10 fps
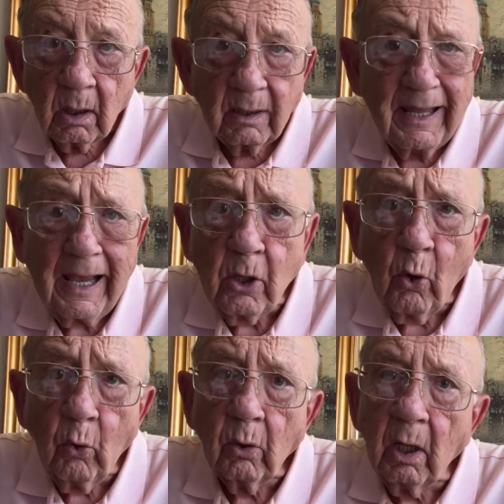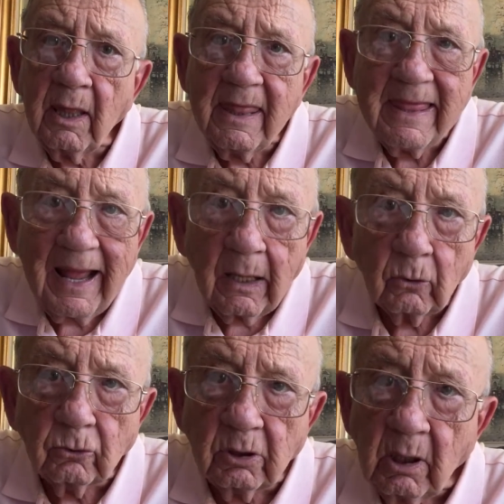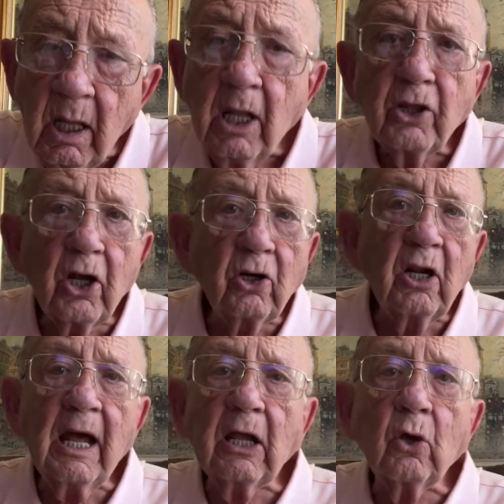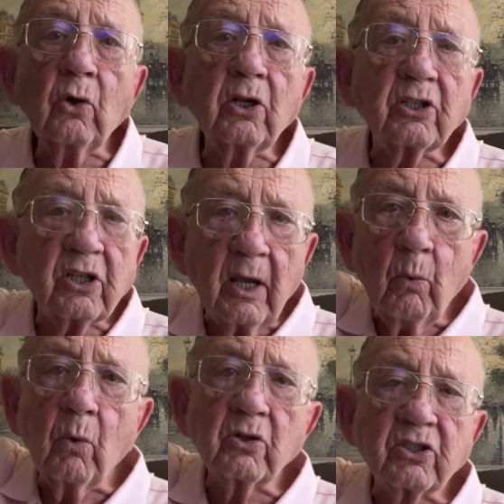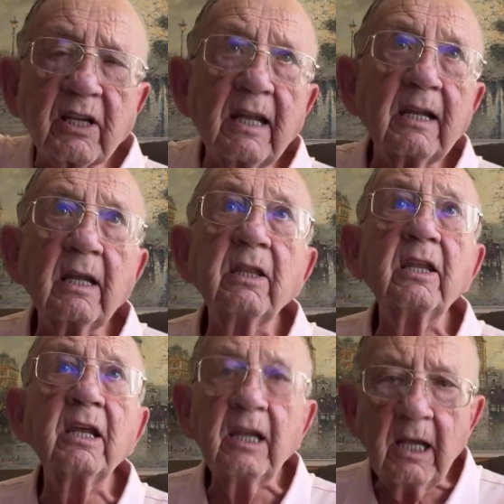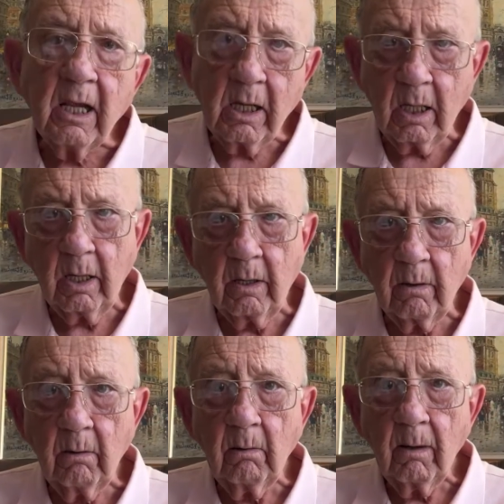They don't announce it. They're not going to say we're sending Diddy here.